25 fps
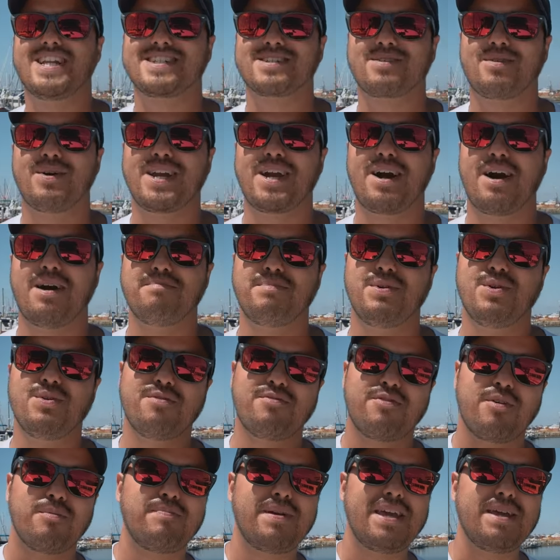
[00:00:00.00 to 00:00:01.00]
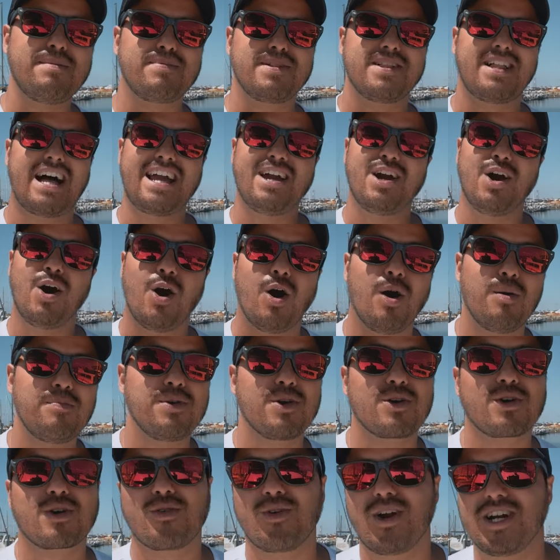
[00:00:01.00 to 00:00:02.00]
is going on beautiful people? I hope
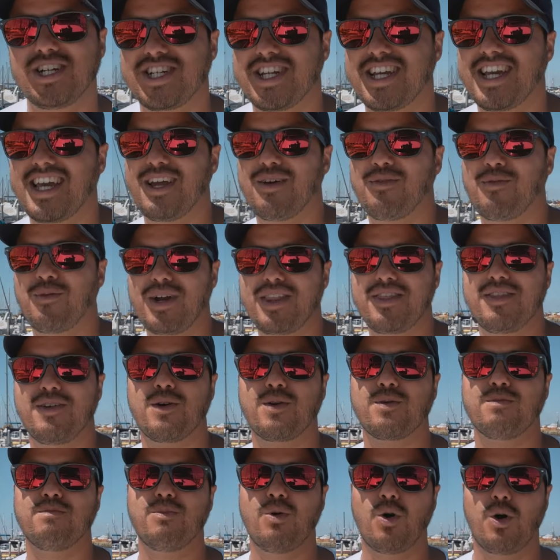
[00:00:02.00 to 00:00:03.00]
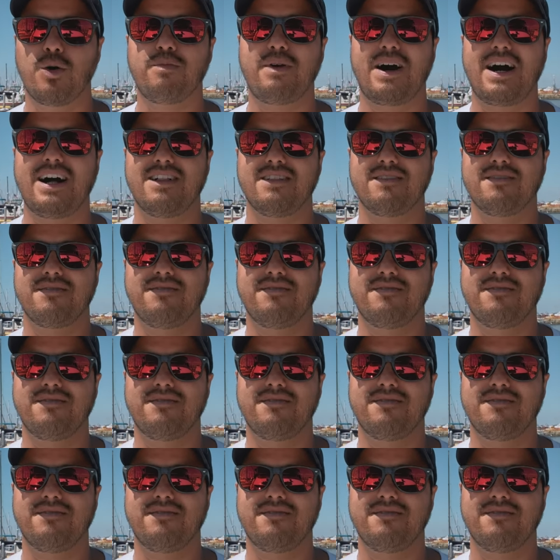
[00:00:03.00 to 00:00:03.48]
you're crushing it with your mobile